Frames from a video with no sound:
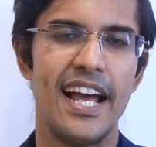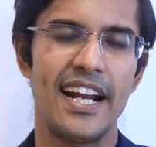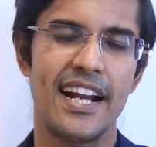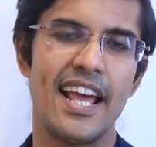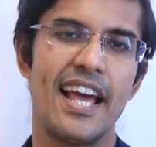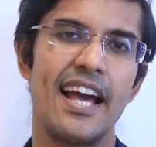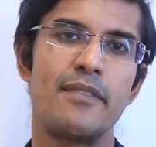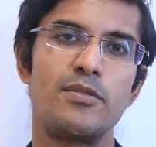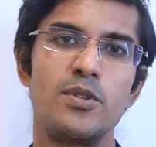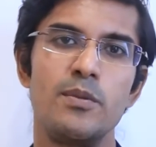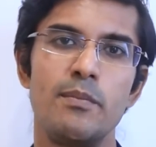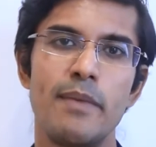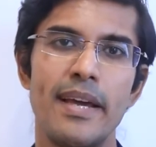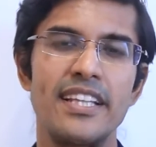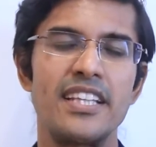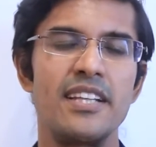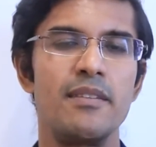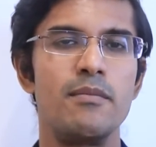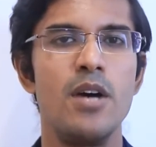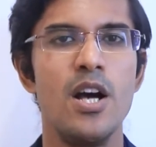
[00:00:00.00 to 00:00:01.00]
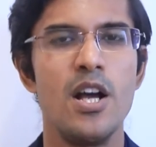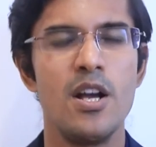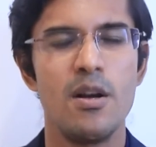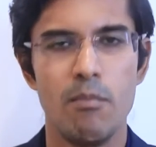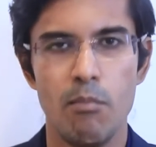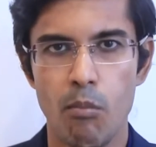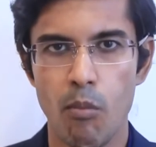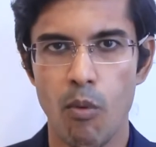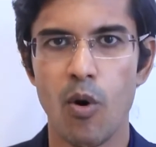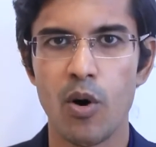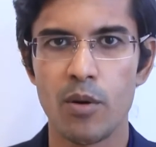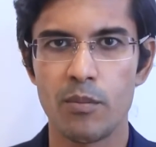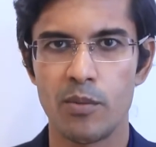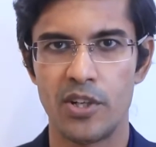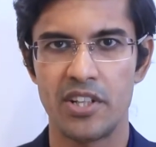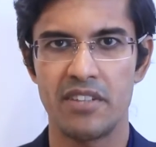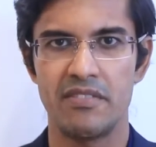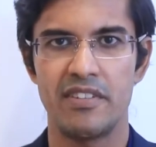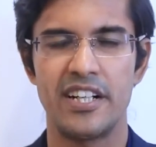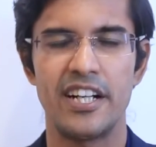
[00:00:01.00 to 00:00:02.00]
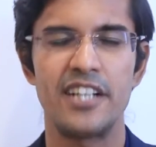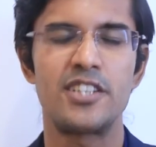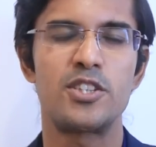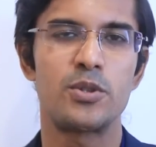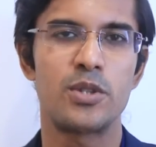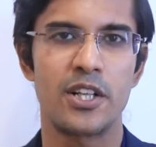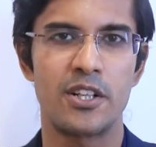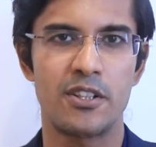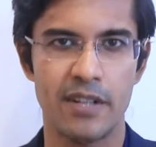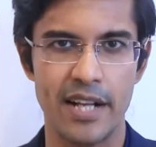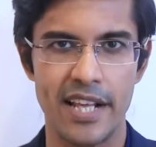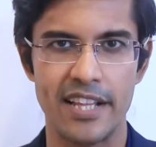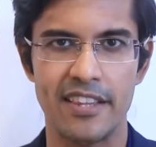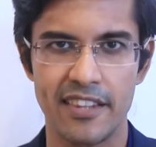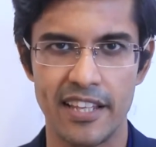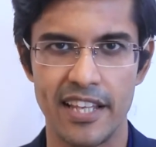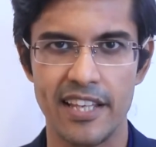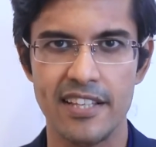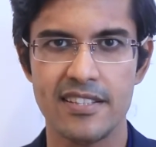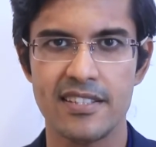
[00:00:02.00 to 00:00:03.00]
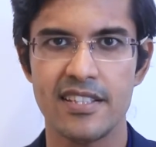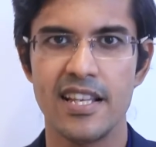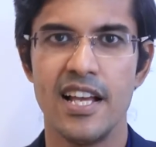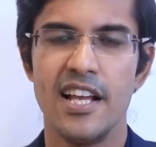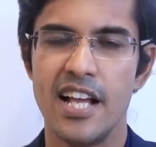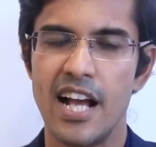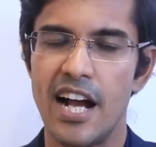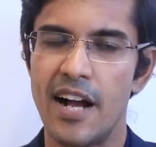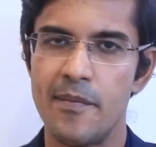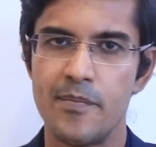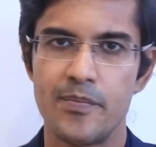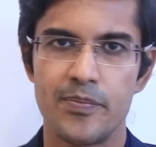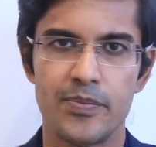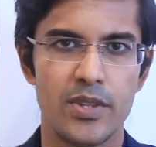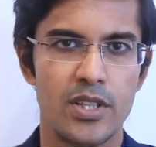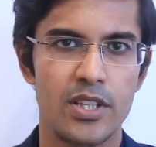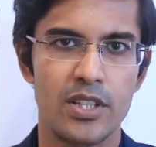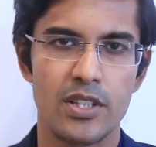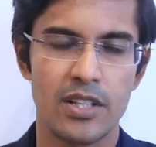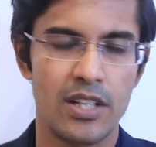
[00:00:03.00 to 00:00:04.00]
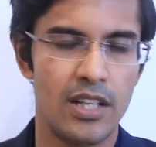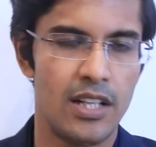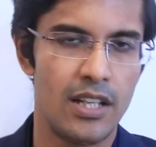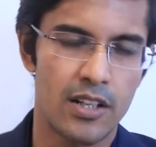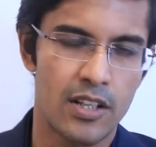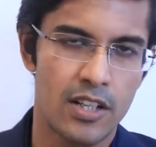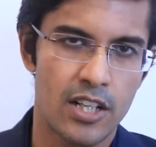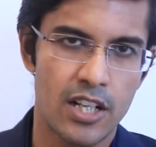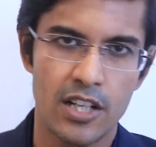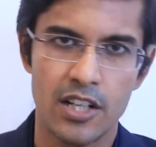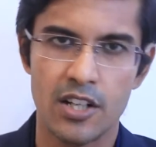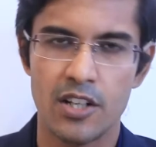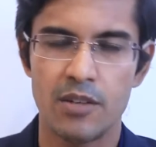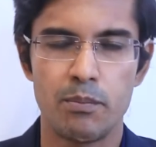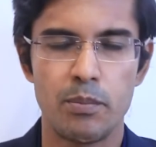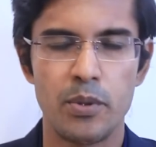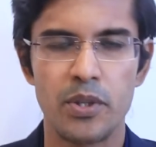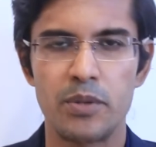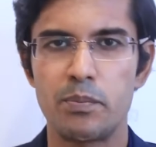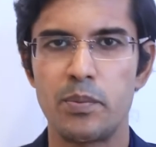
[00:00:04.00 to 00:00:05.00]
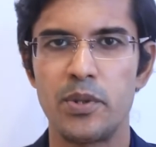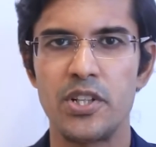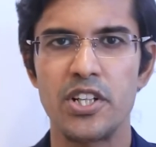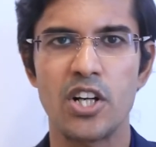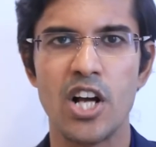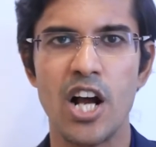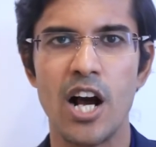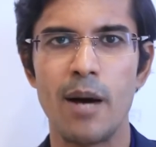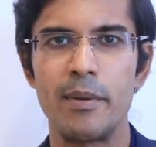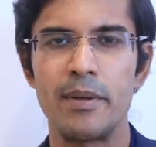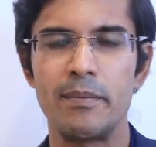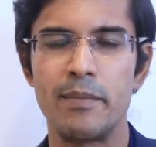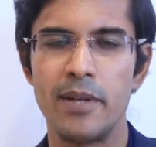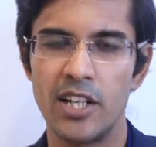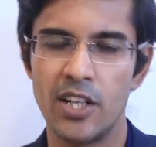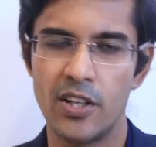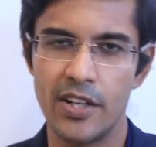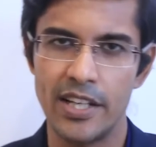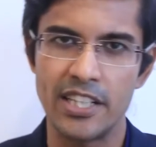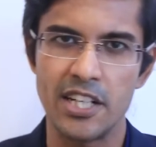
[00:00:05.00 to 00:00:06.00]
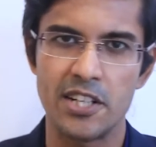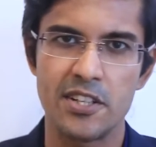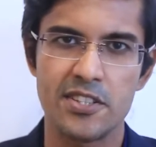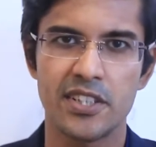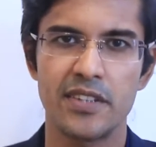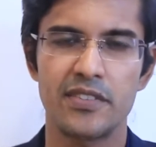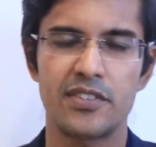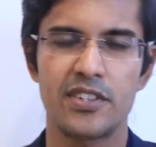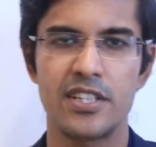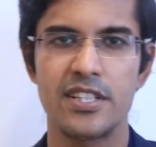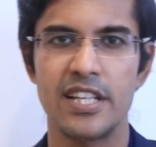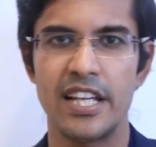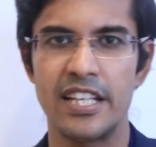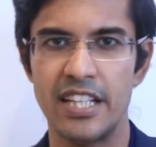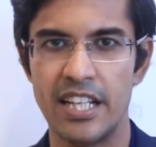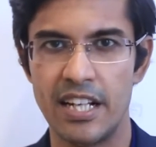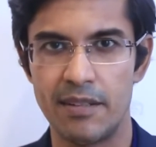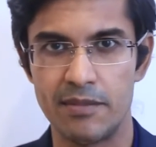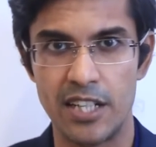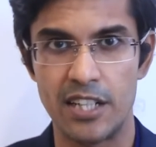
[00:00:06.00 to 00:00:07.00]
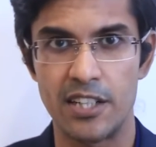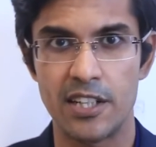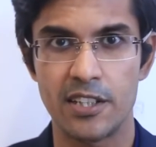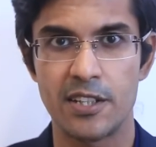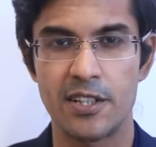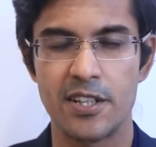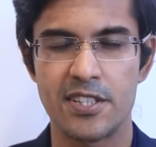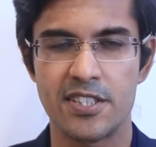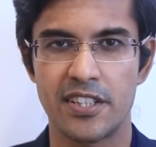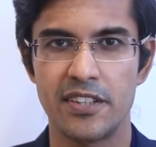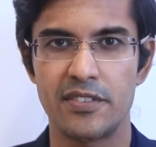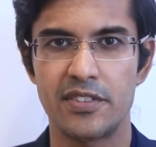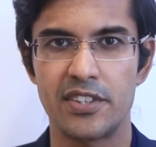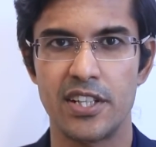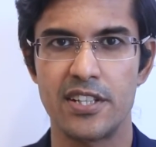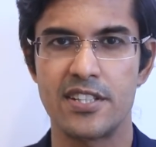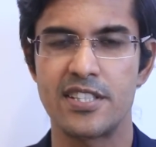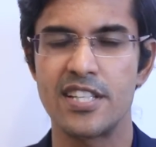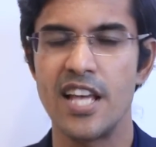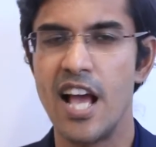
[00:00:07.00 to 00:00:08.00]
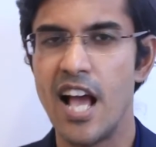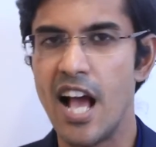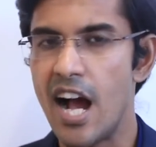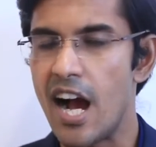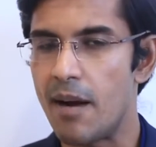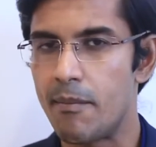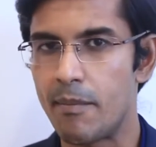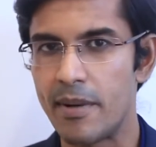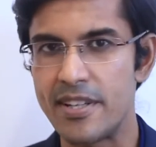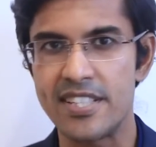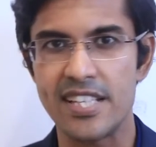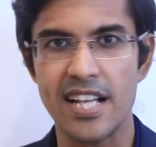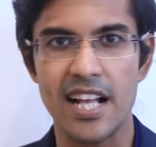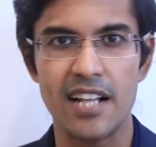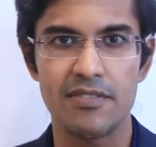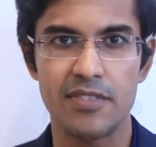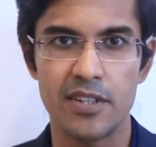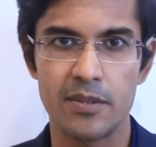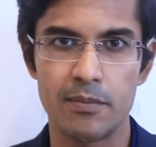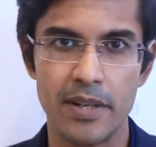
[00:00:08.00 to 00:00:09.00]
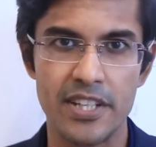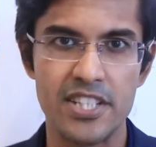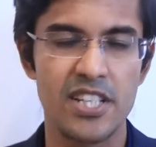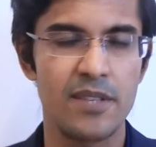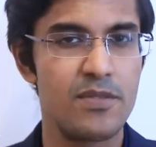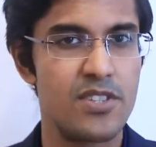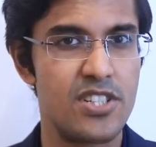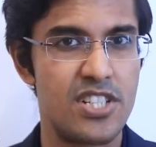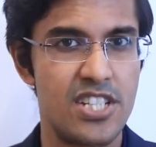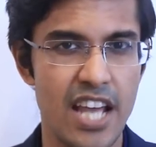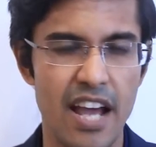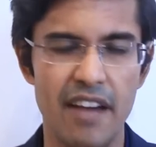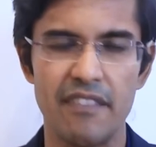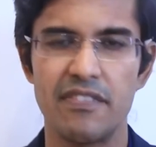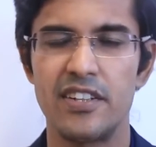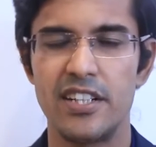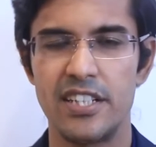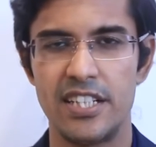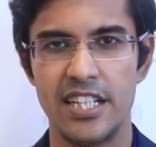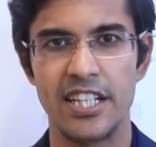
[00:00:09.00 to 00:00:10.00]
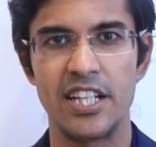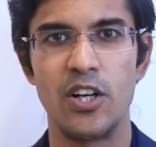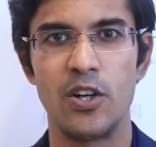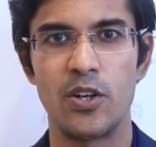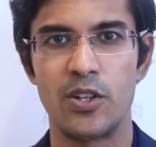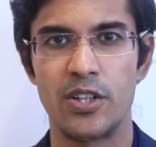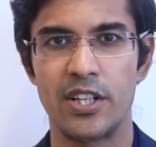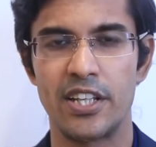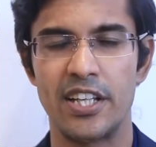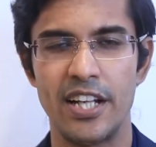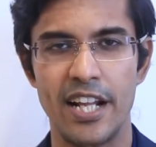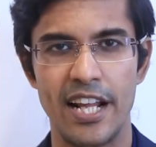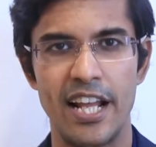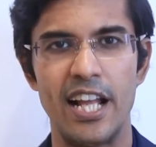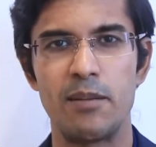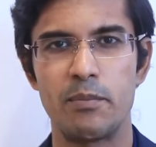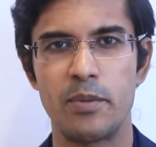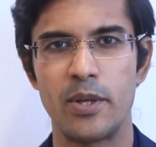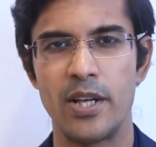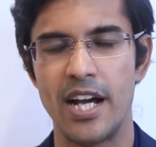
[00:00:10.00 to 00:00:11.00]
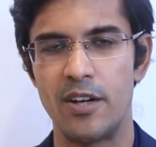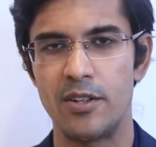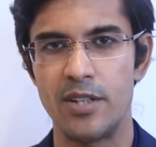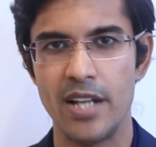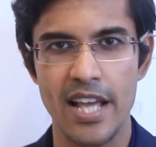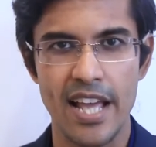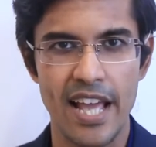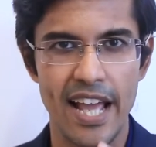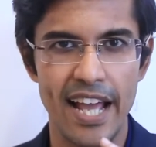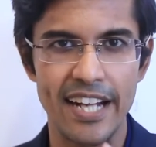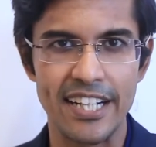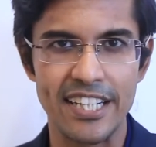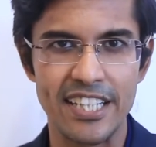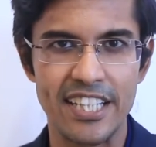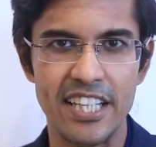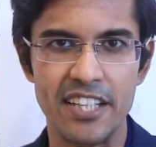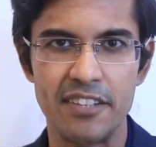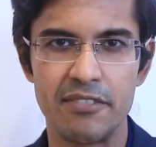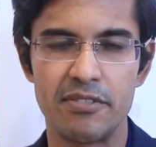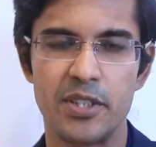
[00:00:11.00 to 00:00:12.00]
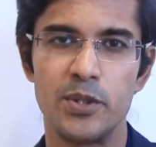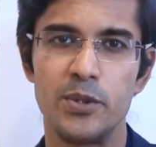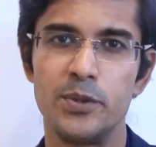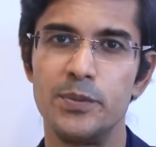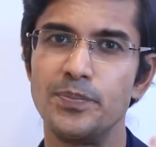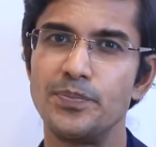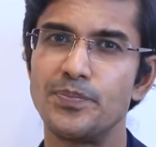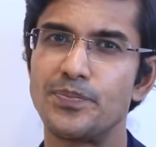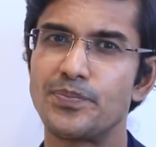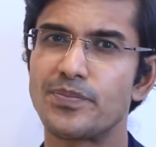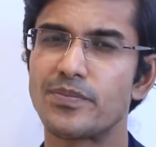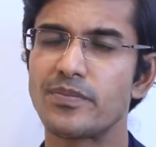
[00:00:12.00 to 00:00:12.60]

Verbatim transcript: and have to make them more motivated to the great things, um, put, put your comment below in the description, in, under the descriptions. Myself and my team definitely go on and gonna help you out and give you